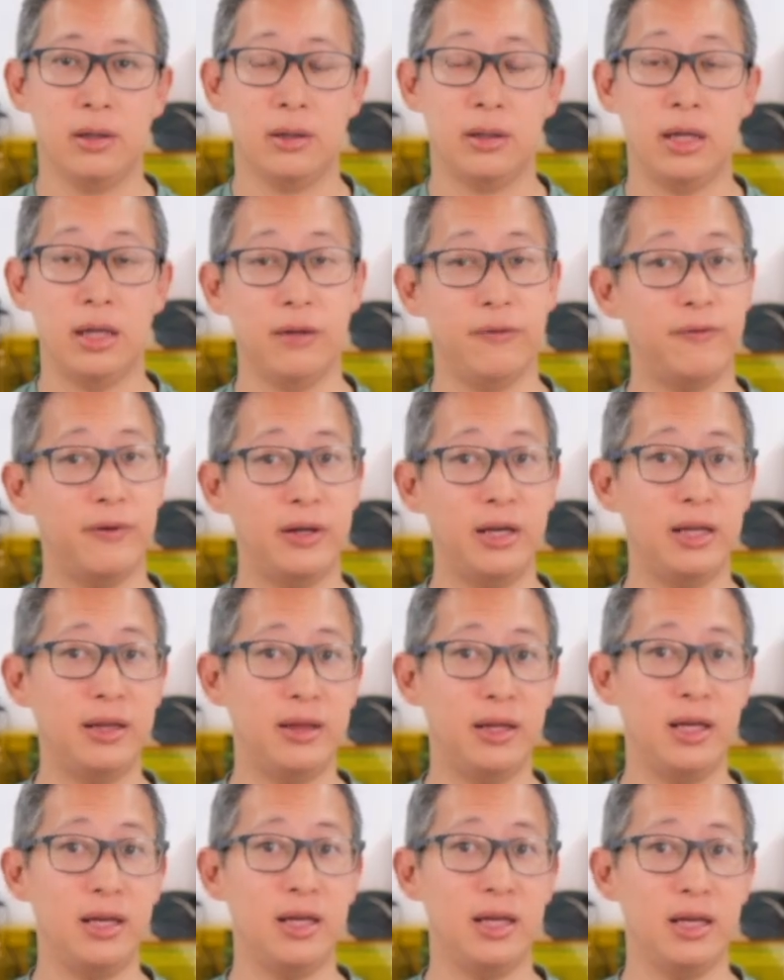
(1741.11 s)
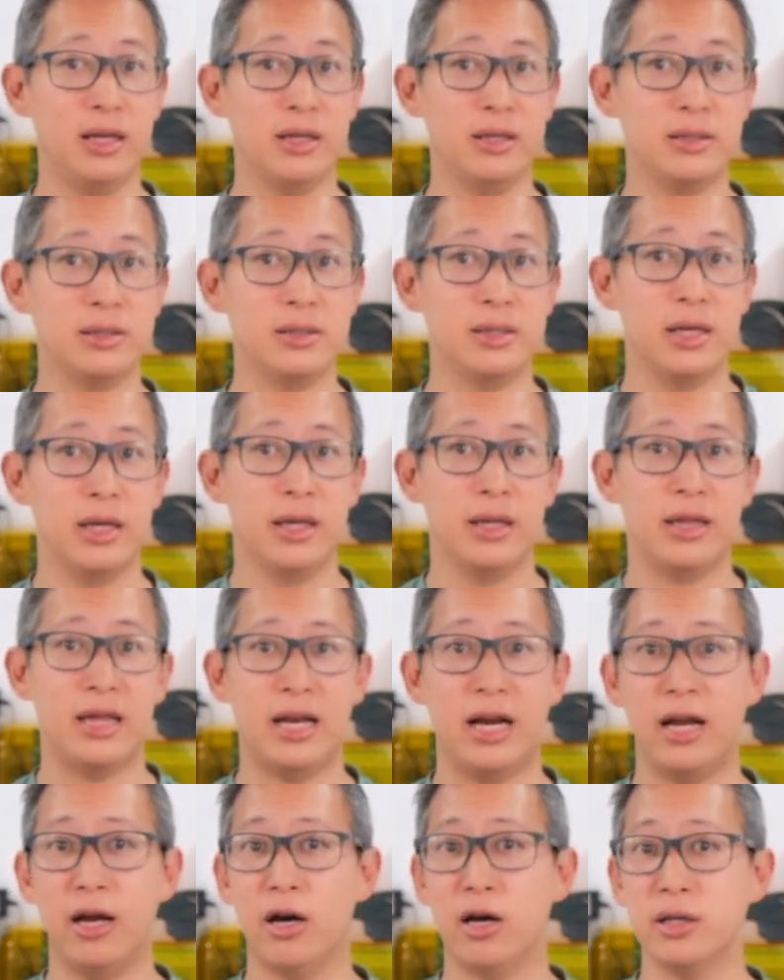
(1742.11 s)
Now, the funny thing is that
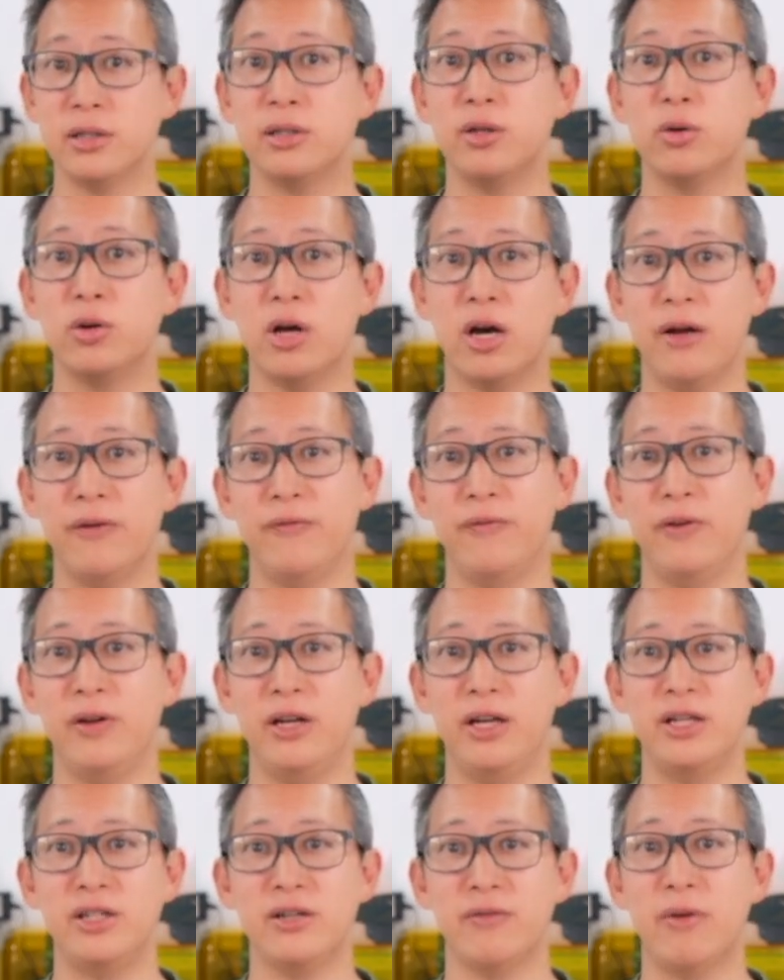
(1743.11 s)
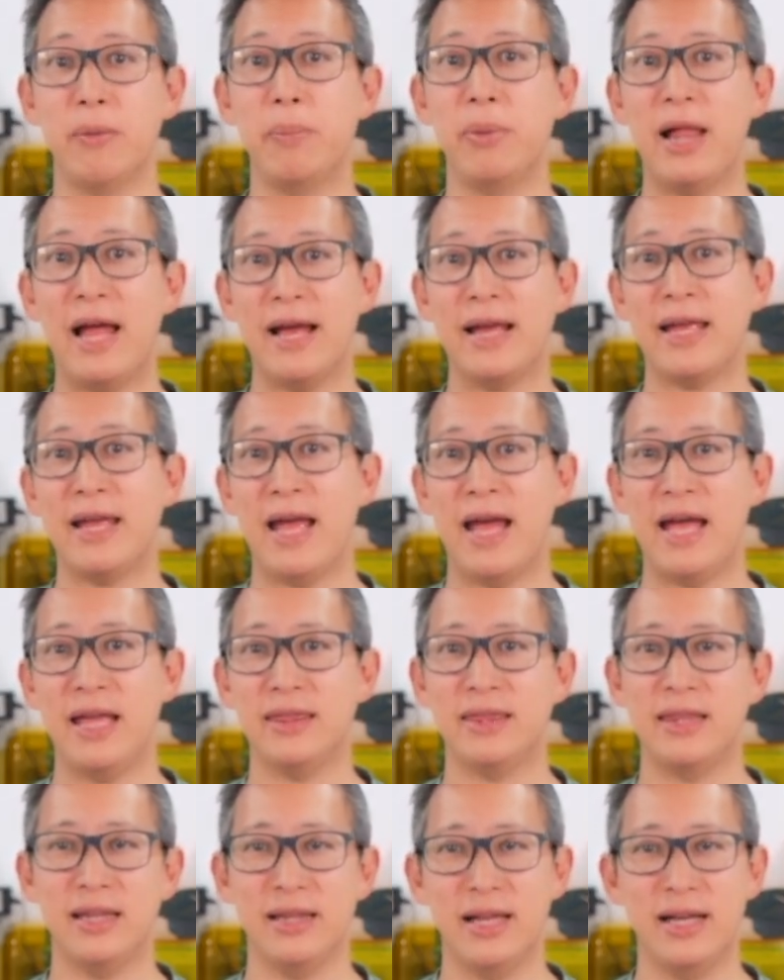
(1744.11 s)
I also caught footage of a black
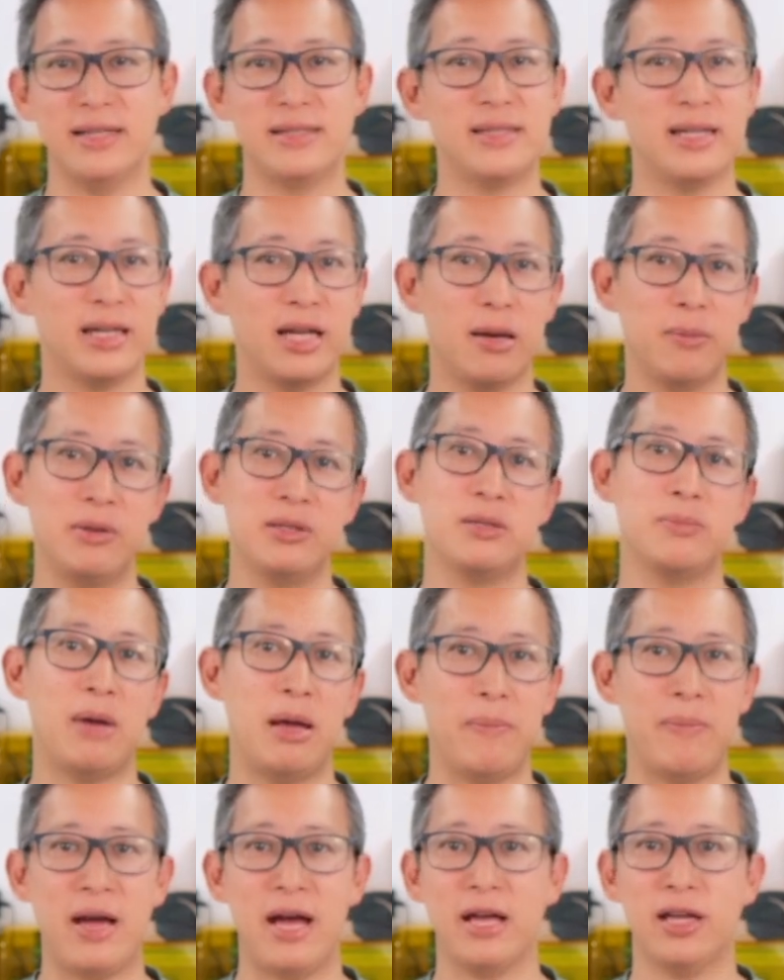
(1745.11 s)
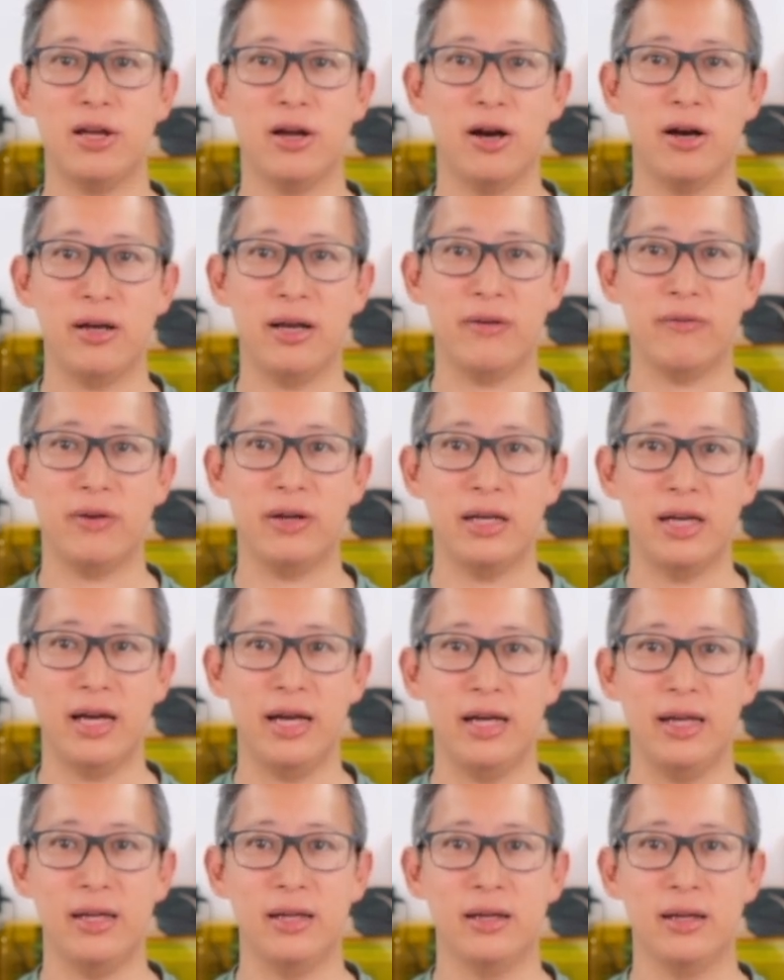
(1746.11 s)
cat that likes to come into my backyard every night.